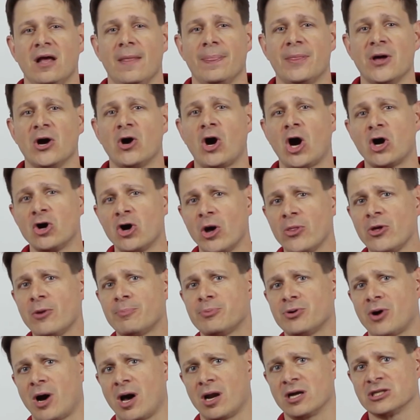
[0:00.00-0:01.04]
There are other
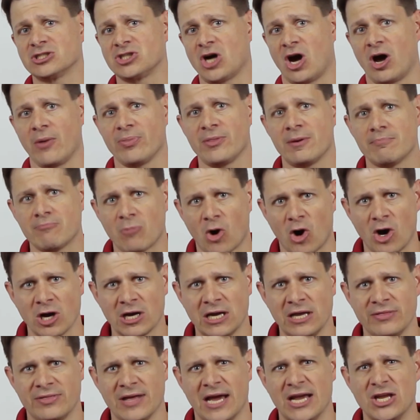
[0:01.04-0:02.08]
products on the
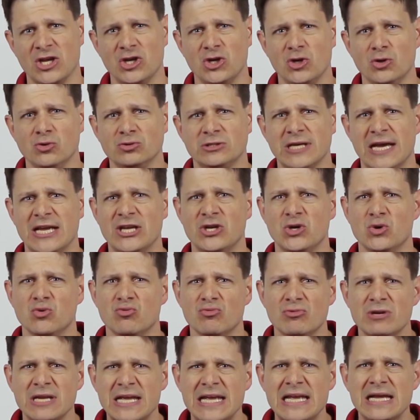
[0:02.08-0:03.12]
market that use a
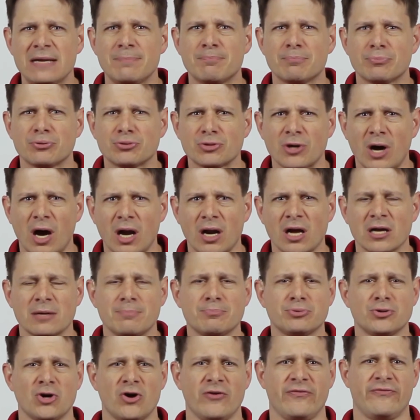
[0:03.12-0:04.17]
unique
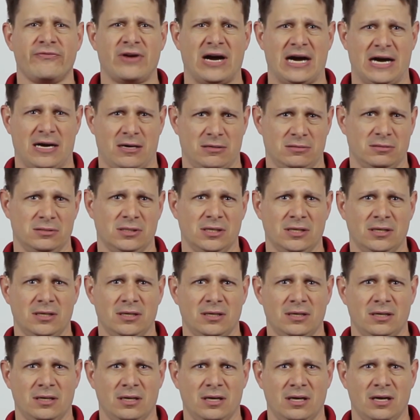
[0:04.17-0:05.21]
product profile
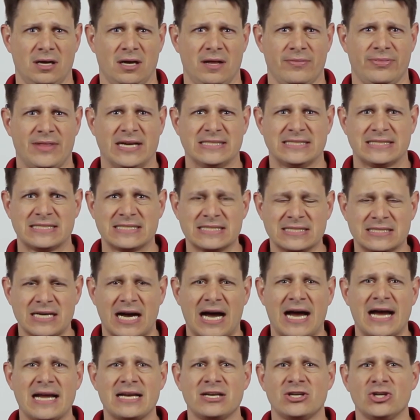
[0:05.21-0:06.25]
that's
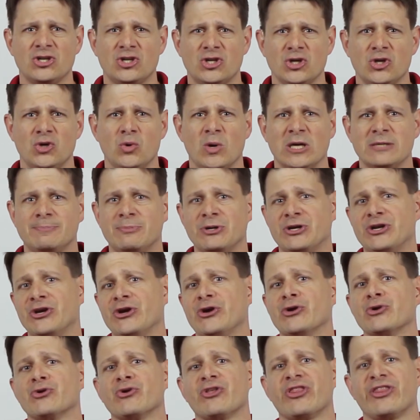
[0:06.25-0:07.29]
designed to do a
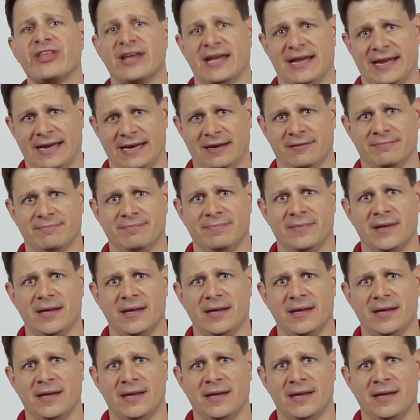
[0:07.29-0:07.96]
particular thing.